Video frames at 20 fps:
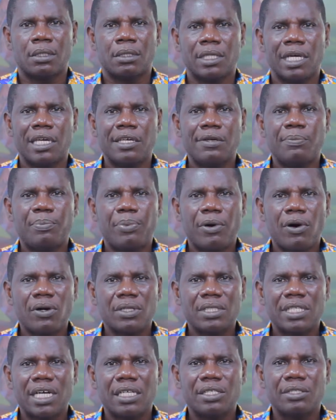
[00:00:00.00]
the
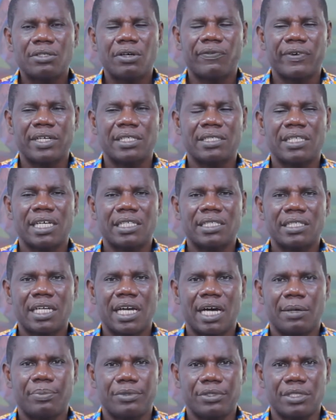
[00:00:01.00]
importance of
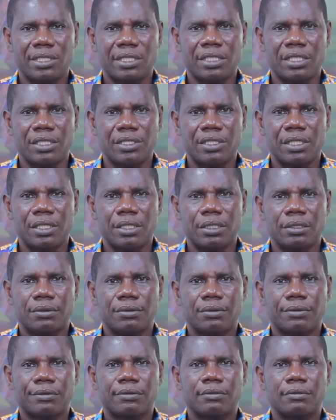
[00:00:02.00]
aesthetic appreciation,
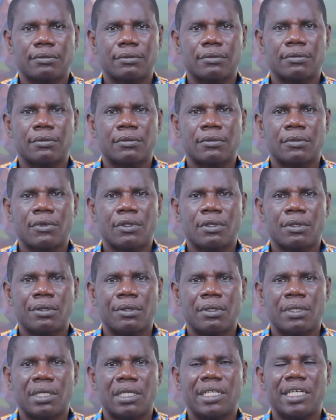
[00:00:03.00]

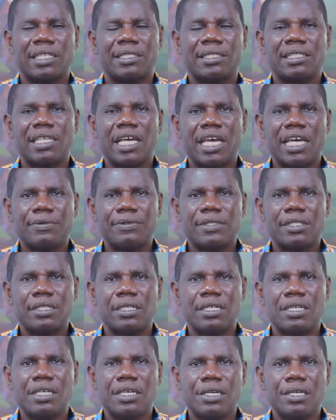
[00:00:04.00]
the steps
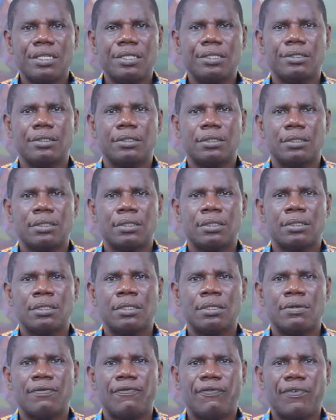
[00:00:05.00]

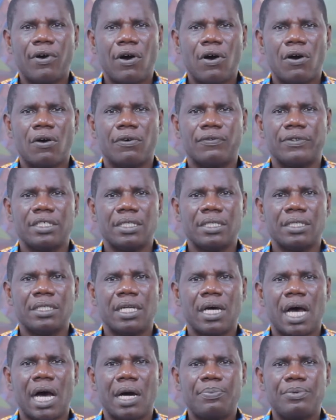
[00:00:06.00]
involved
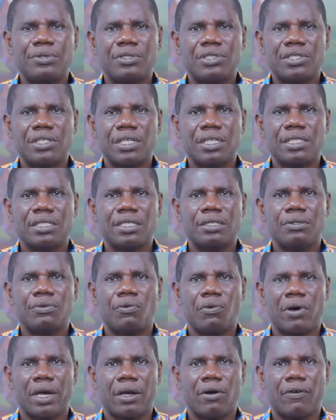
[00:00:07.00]
in
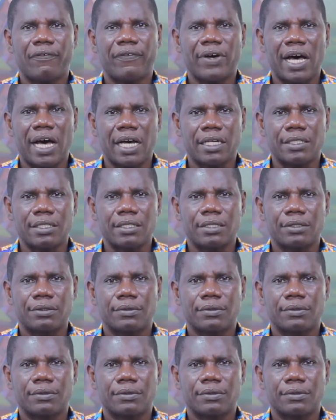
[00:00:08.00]
appreciating work of art,